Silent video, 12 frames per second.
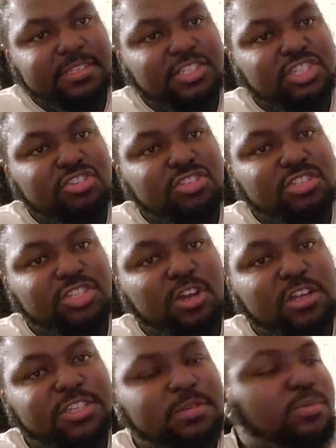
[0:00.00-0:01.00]
the
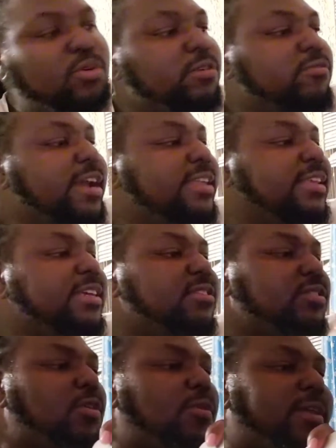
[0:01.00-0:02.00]
charging port right there to
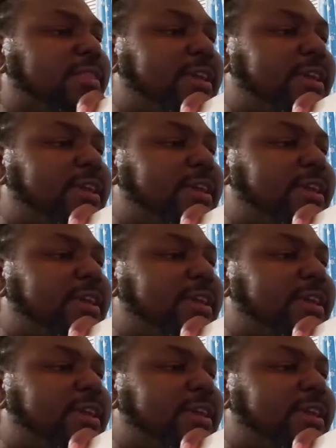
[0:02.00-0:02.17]
go in